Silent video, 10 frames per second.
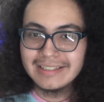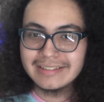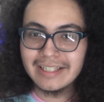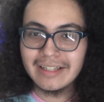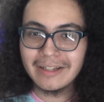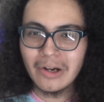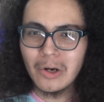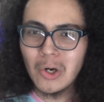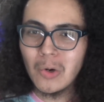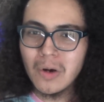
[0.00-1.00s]
say like,
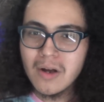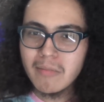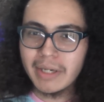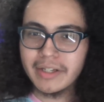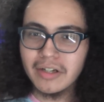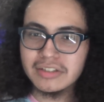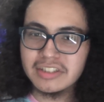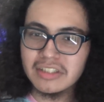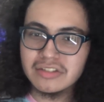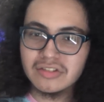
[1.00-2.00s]
oh, my
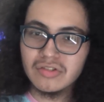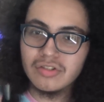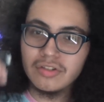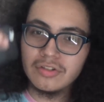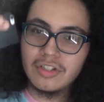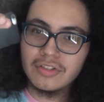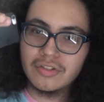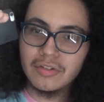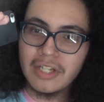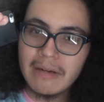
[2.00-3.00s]
content's this
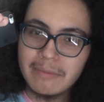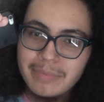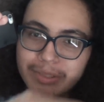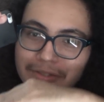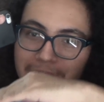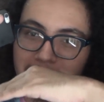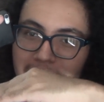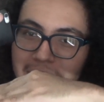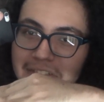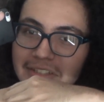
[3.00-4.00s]
good, everybody's on
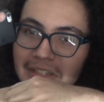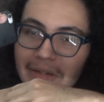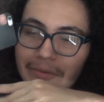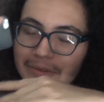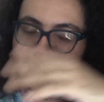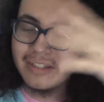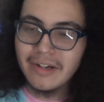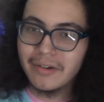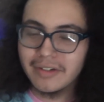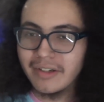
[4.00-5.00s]
this level.
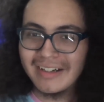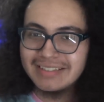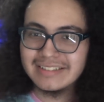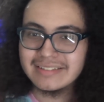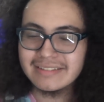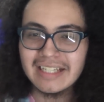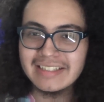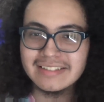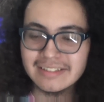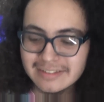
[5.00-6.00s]
No, I
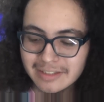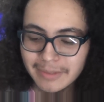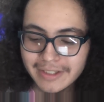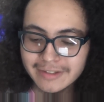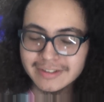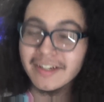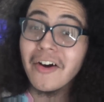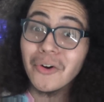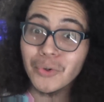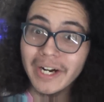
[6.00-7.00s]
just consider my content
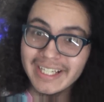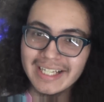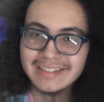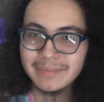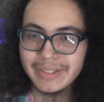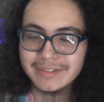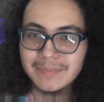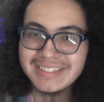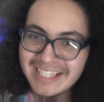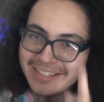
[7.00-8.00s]
alright at the best,
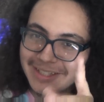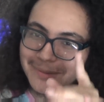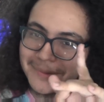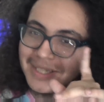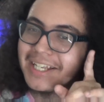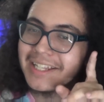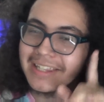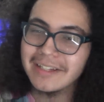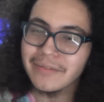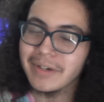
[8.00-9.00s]
but thank you
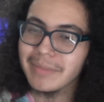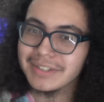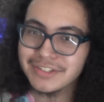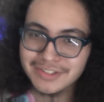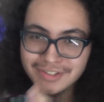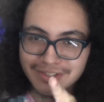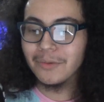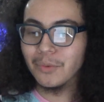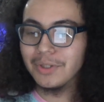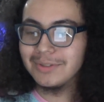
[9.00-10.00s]
very much.
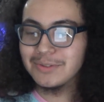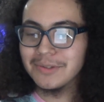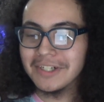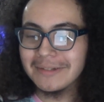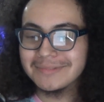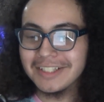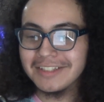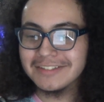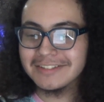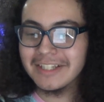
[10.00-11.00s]
Will you do an
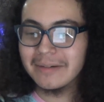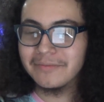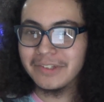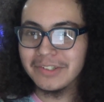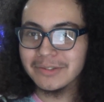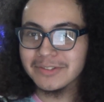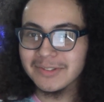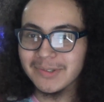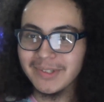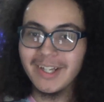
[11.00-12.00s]
updated setup video
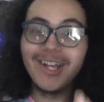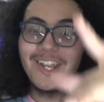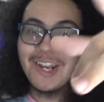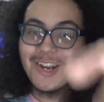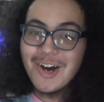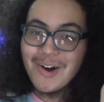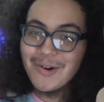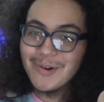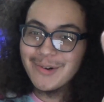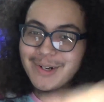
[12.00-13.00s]
soon?
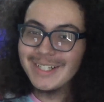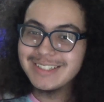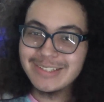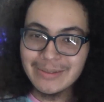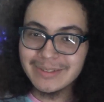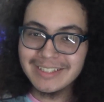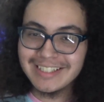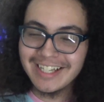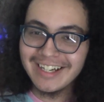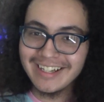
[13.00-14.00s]
No, totally
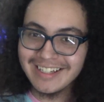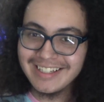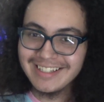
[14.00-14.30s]
not.